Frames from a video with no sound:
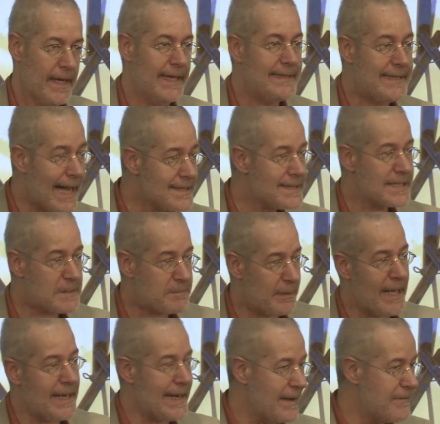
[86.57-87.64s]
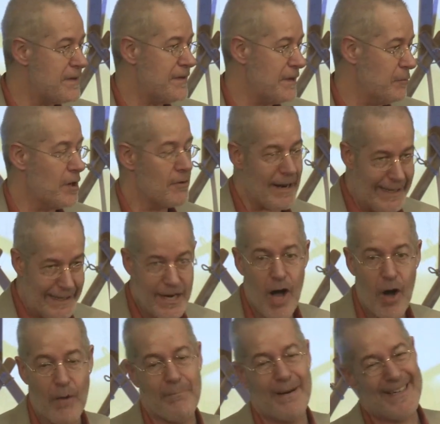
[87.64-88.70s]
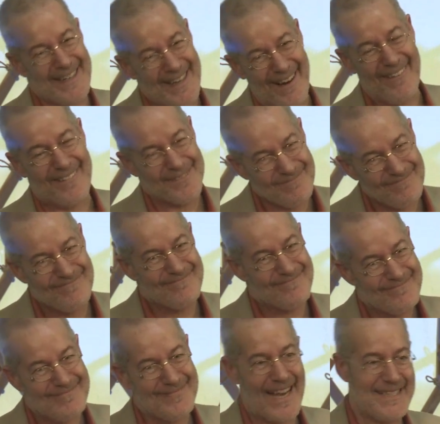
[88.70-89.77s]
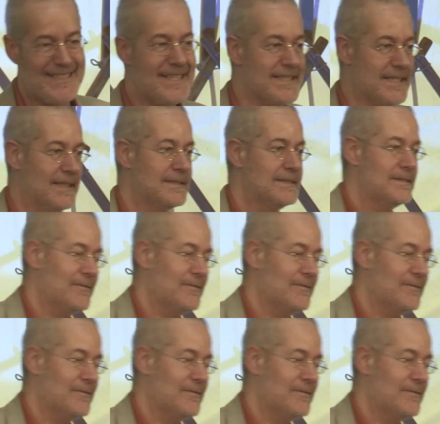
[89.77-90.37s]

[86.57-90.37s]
It does explain everything we already know, but you know, that's easy,